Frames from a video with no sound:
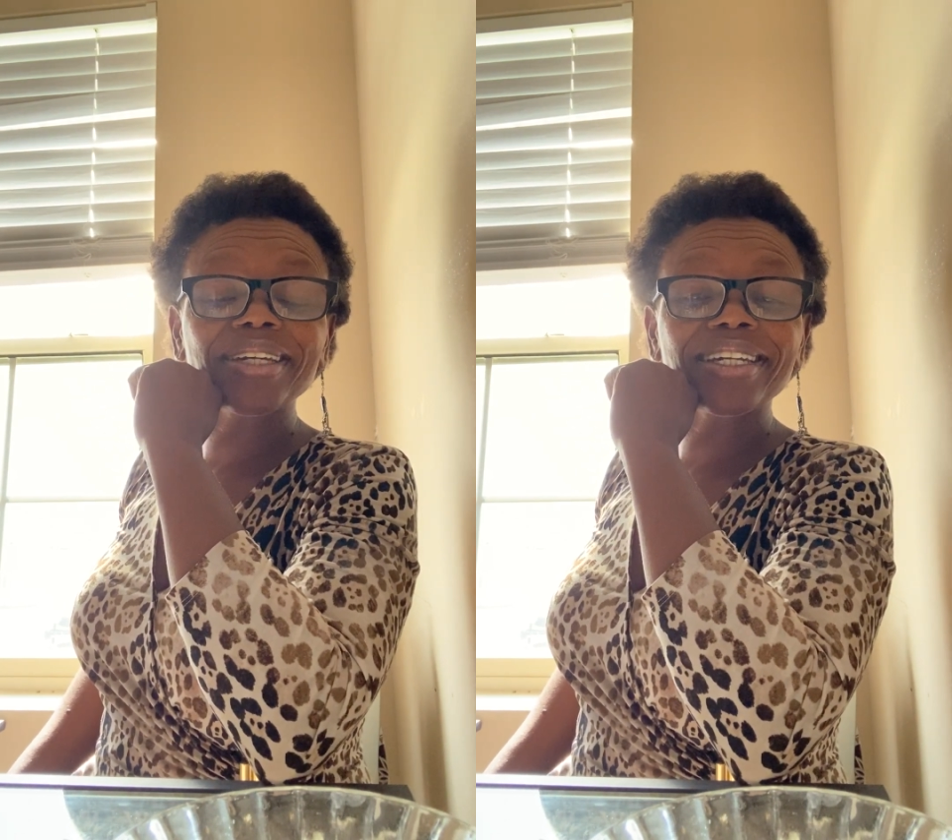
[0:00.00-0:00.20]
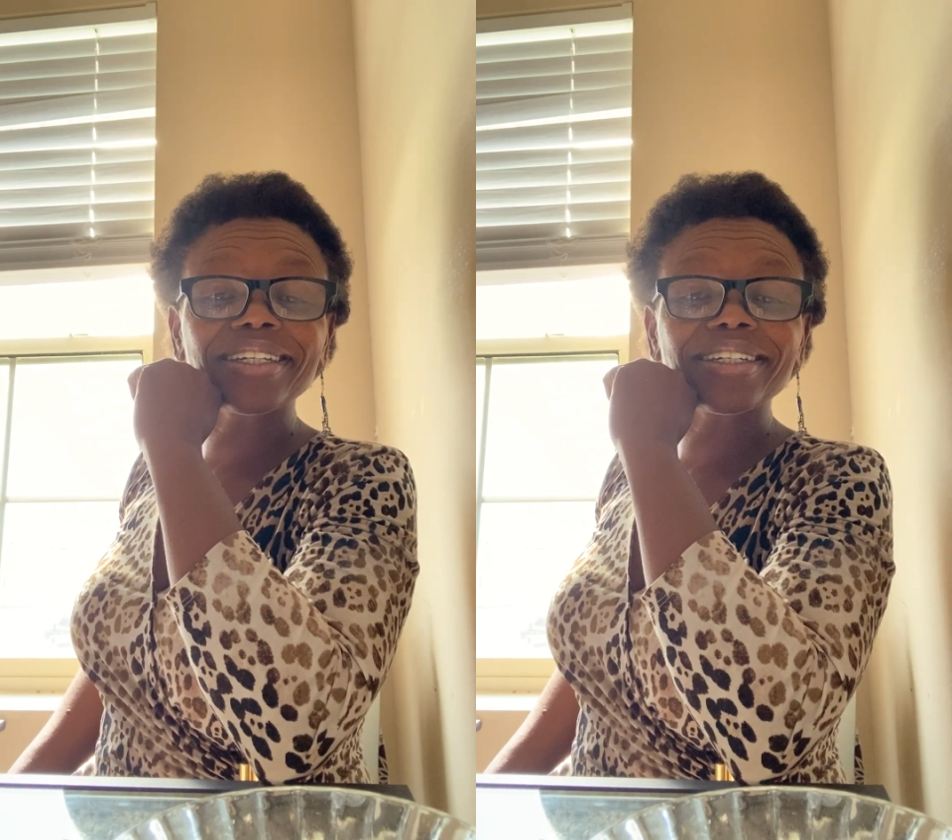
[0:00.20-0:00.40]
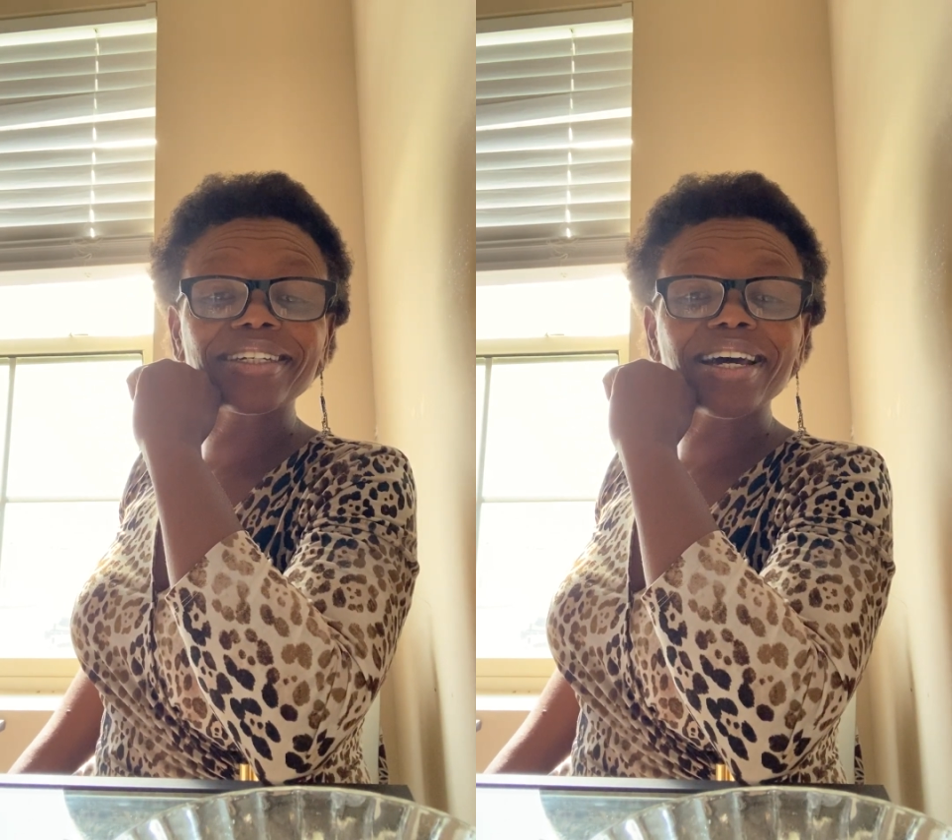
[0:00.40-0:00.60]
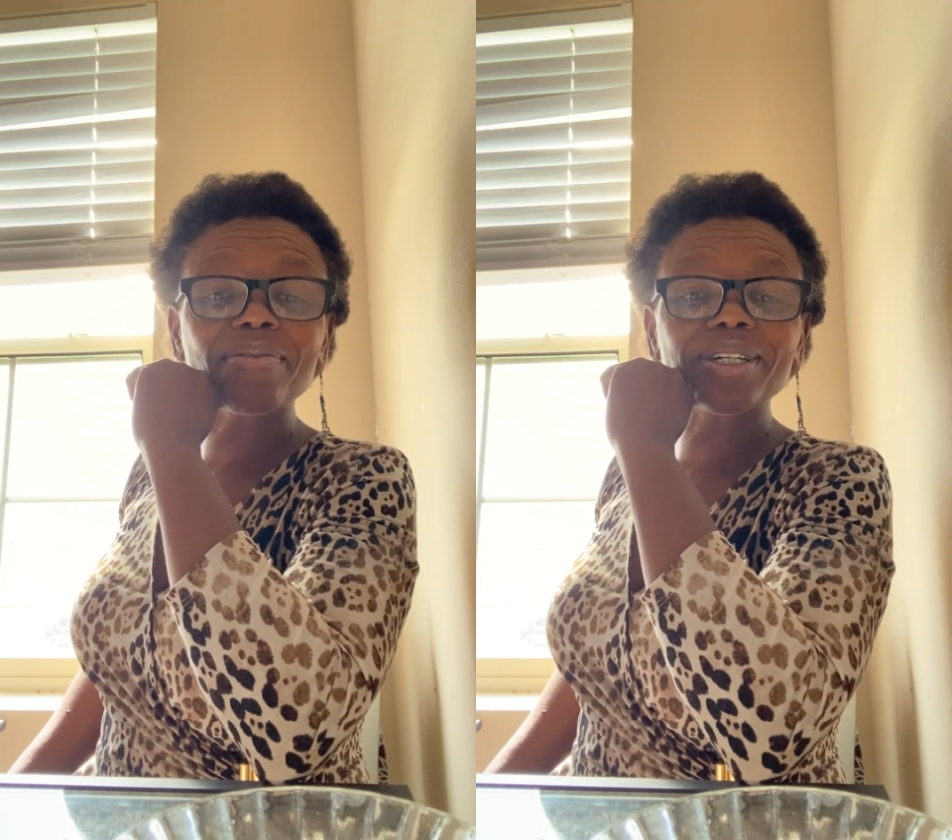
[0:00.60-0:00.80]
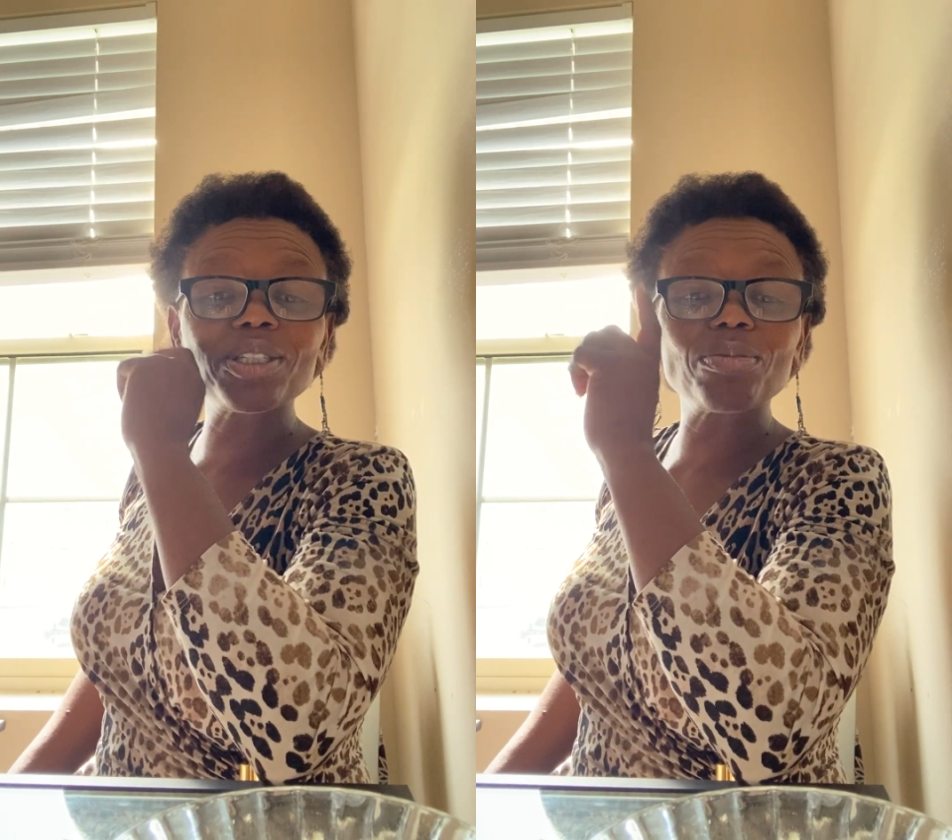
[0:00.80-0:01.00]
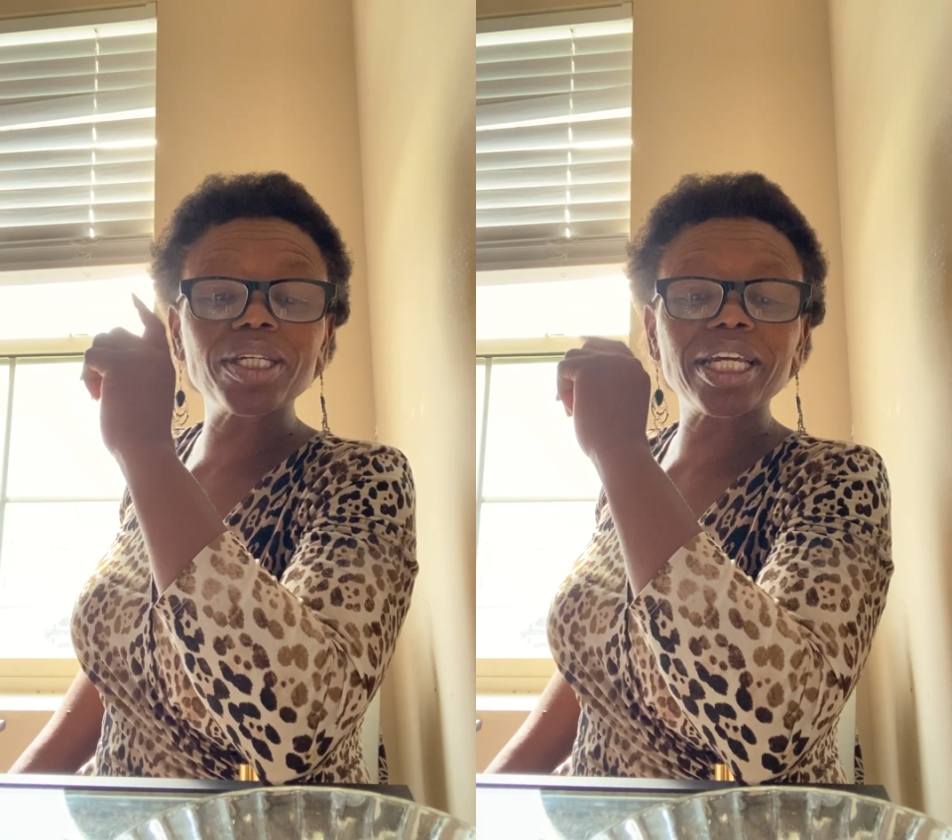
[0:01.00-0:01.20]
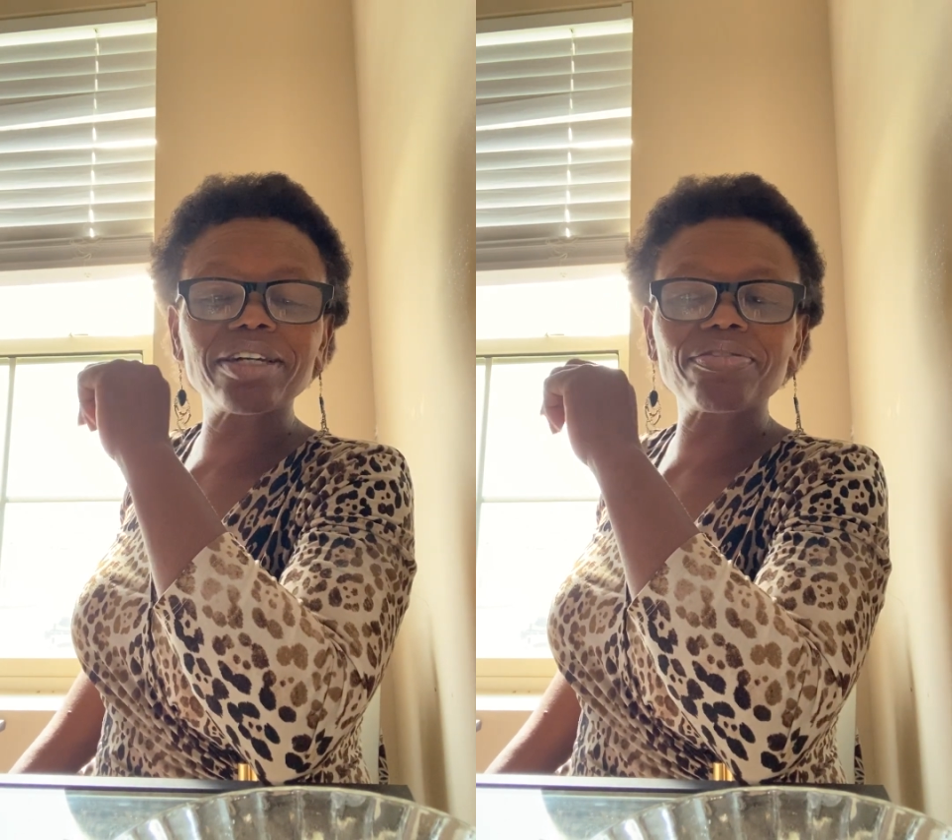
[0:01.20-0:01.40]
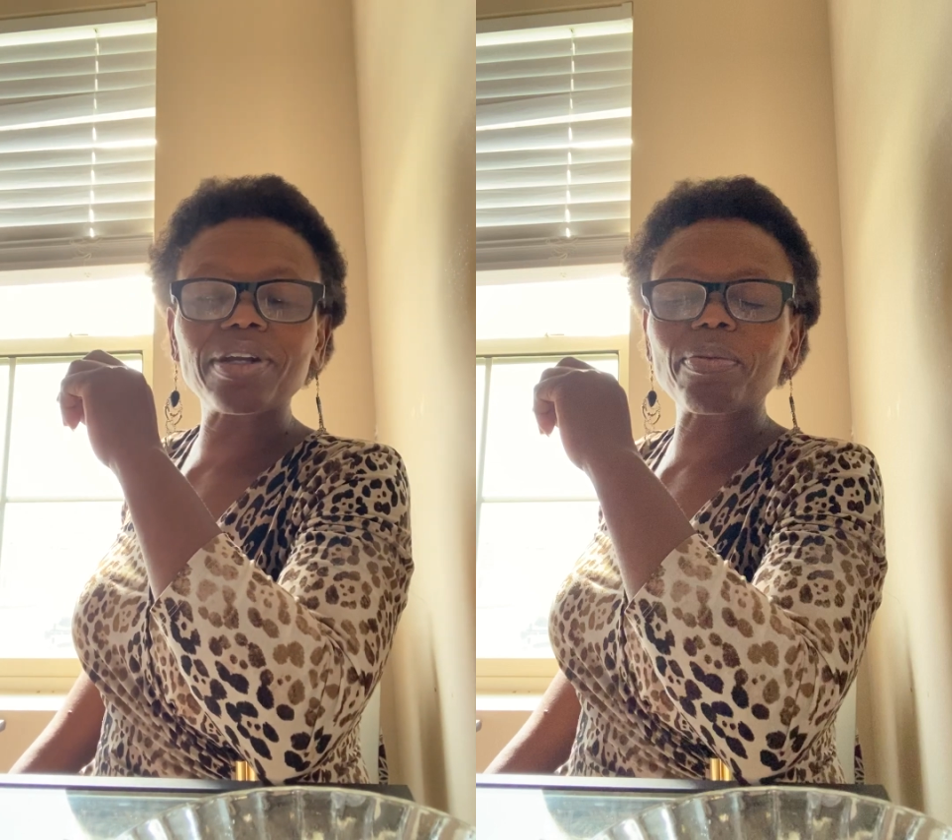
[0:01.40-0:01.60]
and I want to be careful